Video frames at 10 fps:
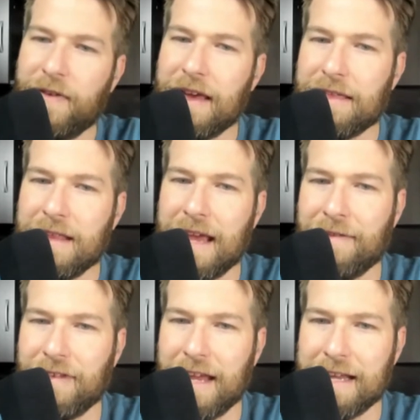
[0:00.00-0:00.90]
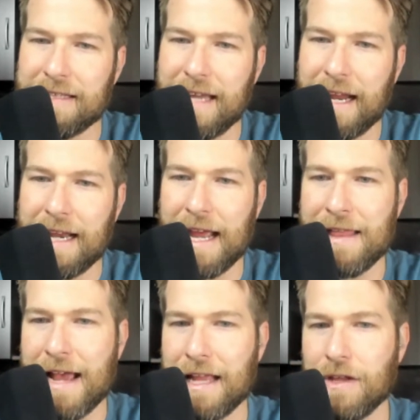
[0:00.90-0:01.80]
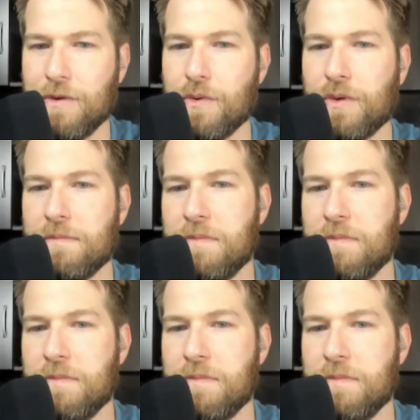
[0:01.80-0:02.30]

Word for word: faith in the F D A saying, and that you